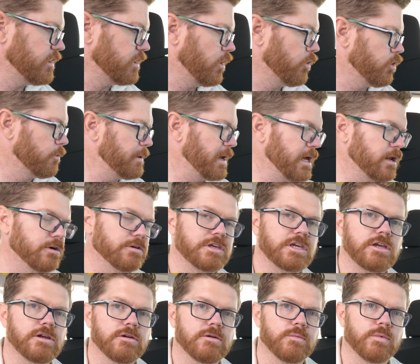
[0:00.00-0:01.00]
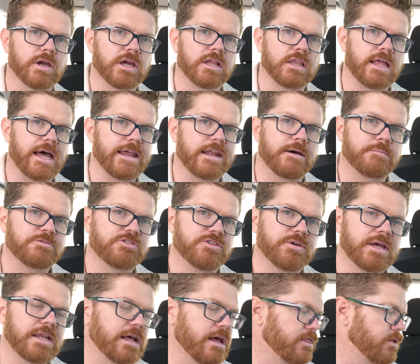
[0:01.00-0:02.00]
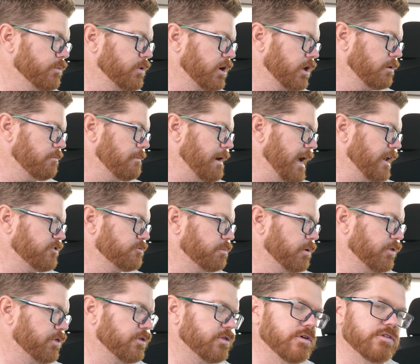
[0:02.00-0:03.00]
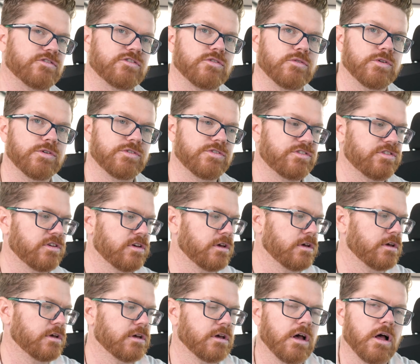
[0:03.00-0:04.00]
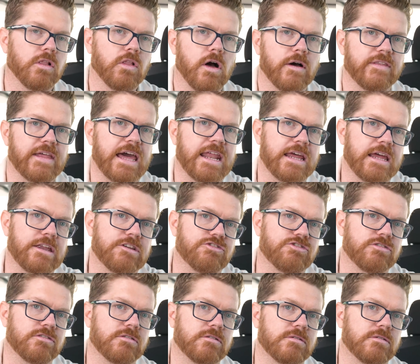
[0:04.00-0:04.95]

lower panel here, we're going to line up to it, and then we're going to match both of those screws along that edge.